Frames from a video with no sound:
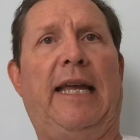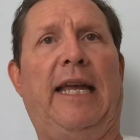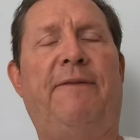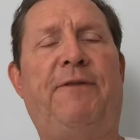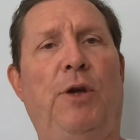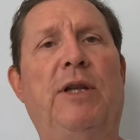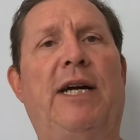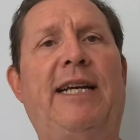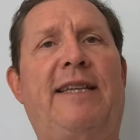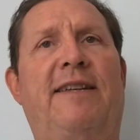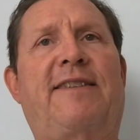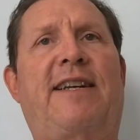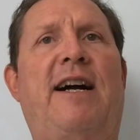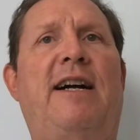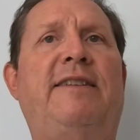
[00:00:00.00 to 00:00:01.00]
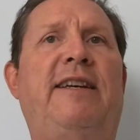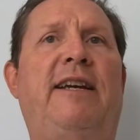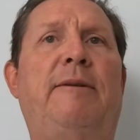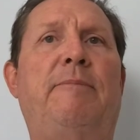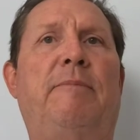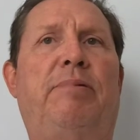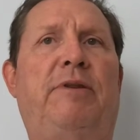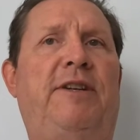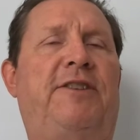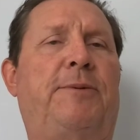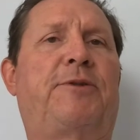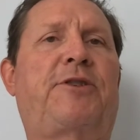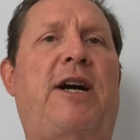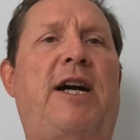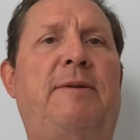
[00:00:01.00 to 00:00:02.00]
If you like this content, please
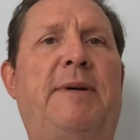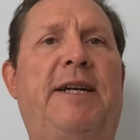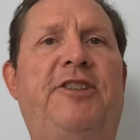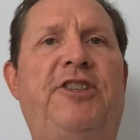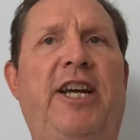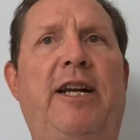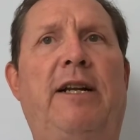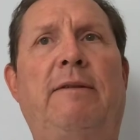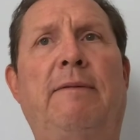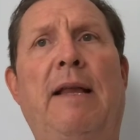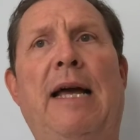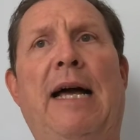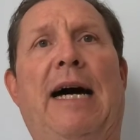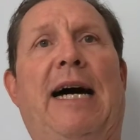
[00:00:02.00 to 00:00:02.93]
subscribe to my channel.